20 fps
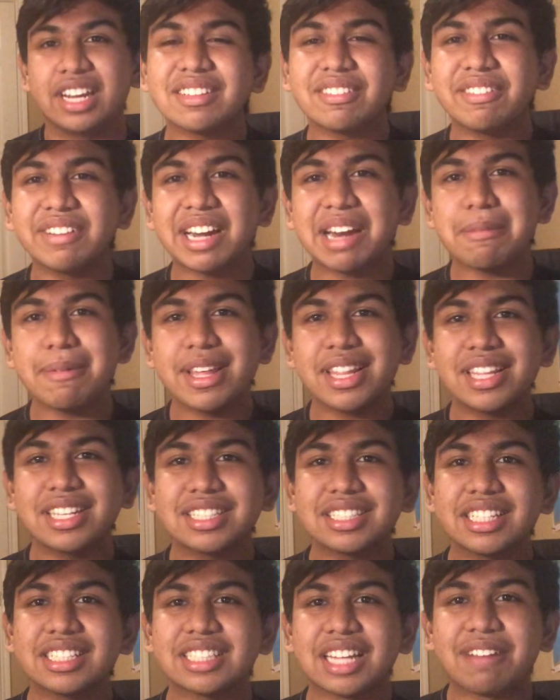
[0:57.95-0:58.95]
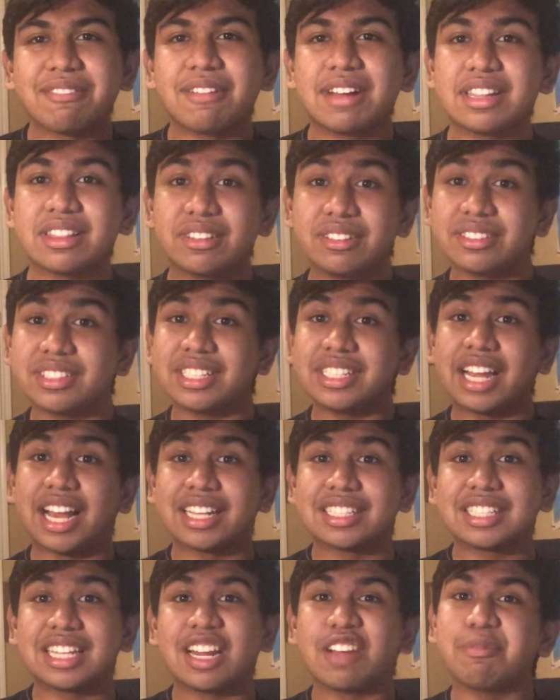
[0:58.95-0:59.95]
When I made this list, I went through the
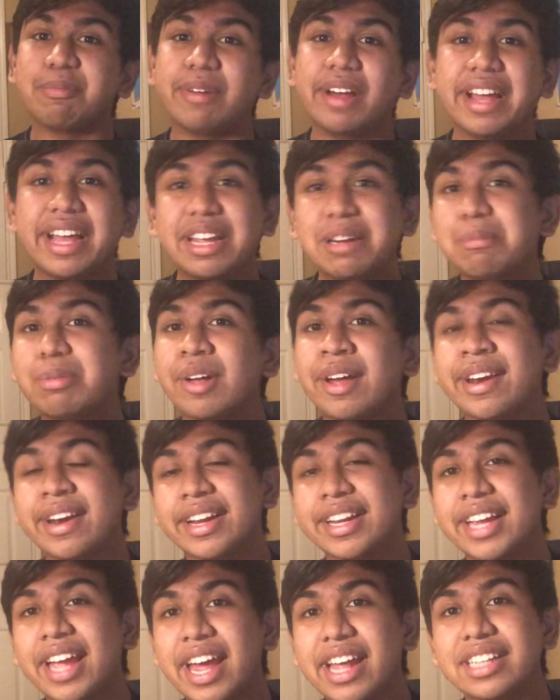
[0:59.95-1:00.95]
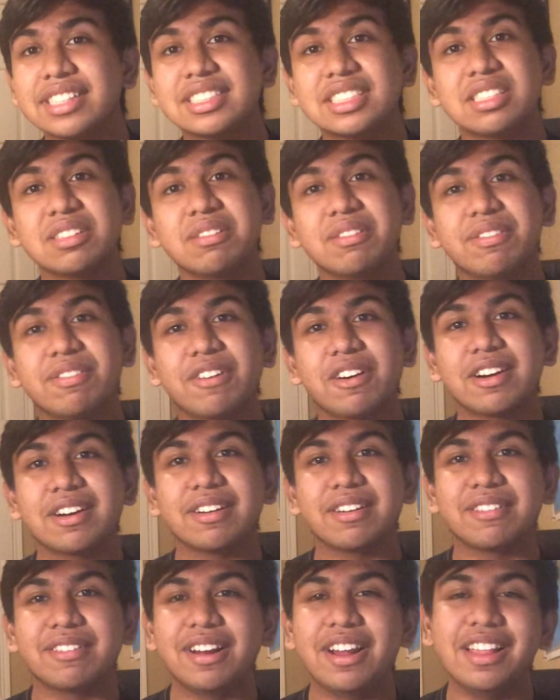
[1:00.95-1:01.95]
decks that I've played against to
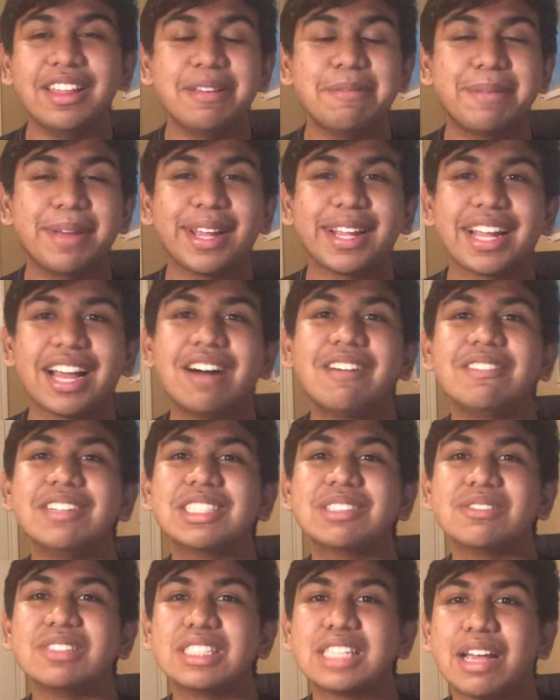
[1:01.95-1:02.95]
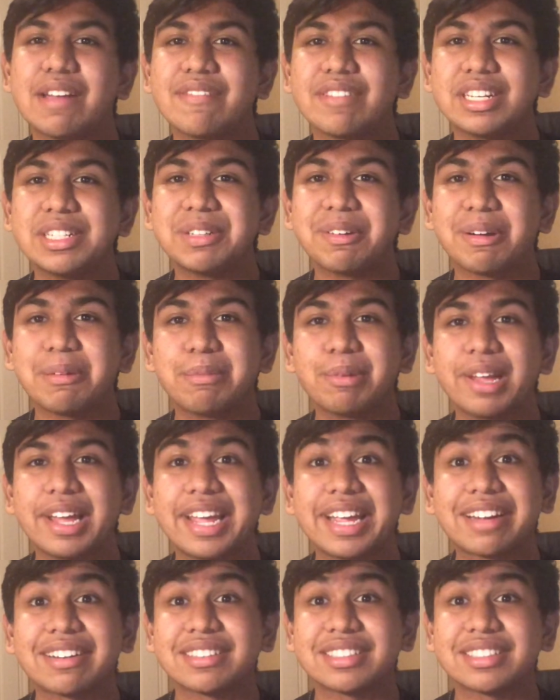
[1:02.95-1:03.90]
really pick out which ones I've enjoyed playing or